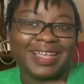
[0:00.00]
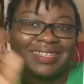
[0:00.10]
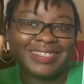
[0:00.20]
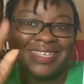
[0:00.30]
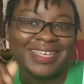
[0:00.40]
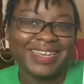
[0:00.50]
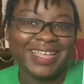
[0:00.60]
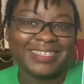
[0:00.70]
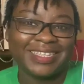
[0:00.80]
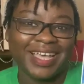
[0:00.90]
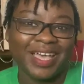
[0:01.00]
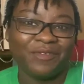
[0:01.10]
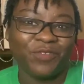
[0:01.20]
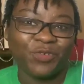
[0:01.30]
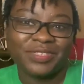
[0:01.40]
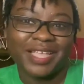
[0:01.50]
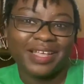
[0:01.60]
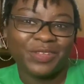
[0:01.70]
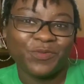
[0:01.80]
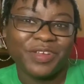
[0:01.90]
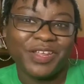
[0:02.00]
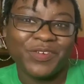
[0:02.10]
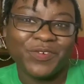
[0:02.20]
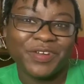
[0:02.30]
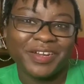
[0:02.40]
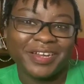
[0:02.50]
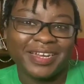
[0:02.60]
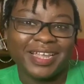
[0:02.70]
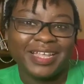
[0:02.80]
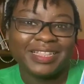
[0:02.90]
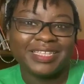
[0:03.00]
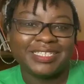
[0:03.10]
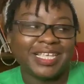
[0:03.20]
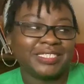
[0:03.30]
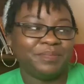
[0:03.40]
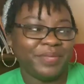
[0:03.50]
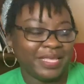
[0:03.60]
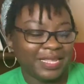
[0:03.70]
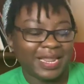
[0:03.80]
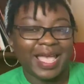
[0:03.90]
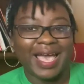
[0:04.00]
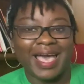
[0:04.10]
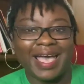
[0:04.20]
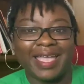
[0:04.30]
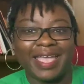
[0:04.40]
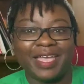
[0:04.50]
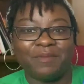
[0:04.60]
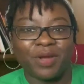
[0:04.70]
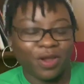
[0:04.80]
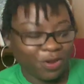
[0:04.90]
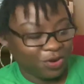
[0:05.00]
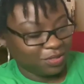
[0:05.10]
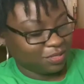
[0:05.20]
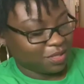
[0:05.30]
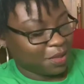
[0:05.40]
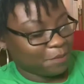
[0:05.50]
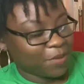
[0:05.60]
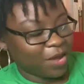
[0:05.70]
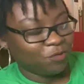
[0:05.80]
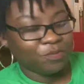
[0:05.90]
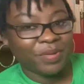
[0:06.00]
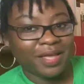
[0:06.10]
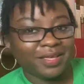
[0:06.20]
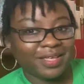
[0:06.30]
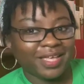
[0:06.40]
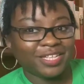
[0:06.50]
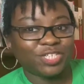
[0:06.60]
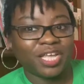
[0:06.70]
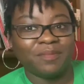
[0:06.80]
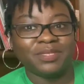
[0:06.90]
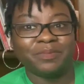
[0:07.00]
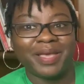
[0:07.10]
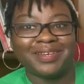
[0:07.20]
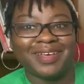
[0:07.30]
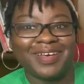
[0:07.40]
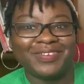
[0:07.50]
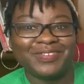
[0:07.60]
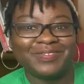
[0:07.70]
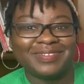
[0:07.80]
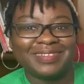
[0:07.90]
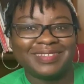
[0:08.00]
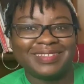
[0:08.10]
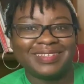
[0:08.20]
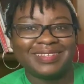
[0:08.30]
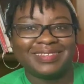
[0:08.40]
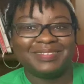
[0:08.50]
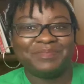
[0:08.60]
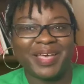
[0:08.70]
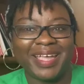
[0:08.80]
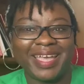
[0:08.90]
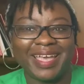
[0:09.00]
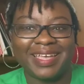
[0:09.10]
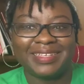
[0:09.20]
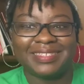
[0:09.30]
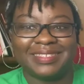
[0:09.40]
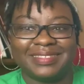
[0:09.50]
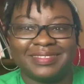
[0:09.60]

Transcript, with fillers: See you next time for Recycling Reading Corner. This has been I Am Earth by Rebecca and James McDonald. Bye, guys.